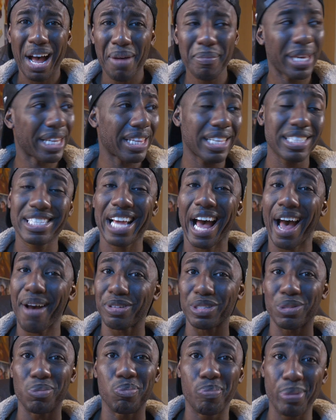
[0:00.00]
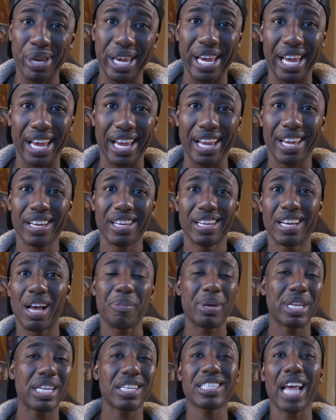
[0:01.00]
I mean, this guy was big. I
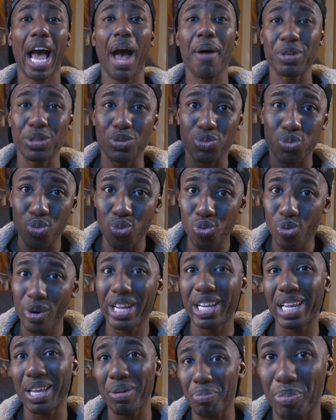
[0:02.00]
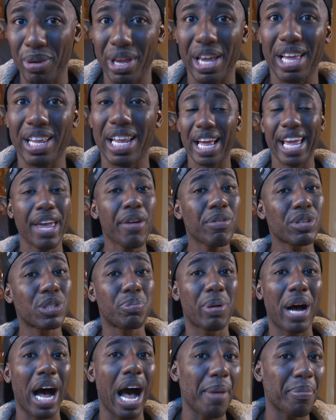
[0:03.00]
mean, this guy was really big. Like, he was
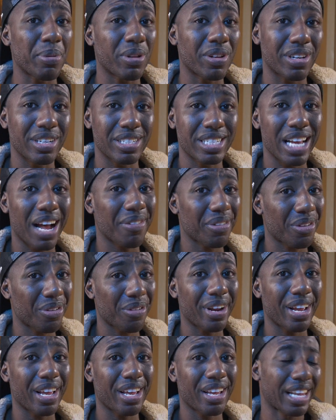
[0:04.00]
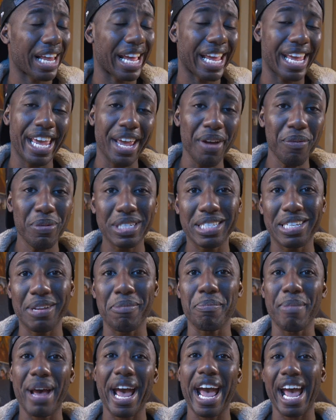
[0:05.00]
popular in South Korea. Like, he was the
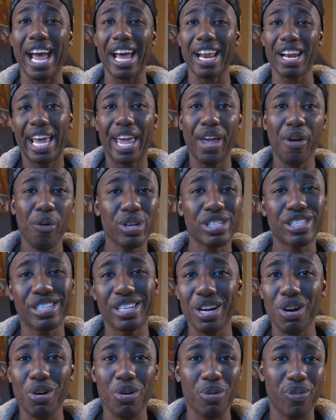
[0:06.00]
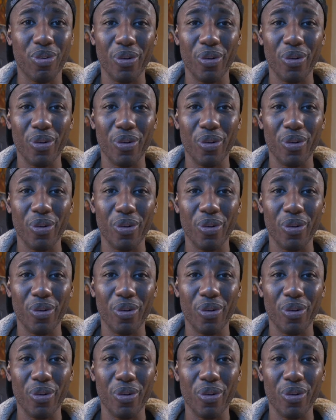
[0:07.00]
man. He was known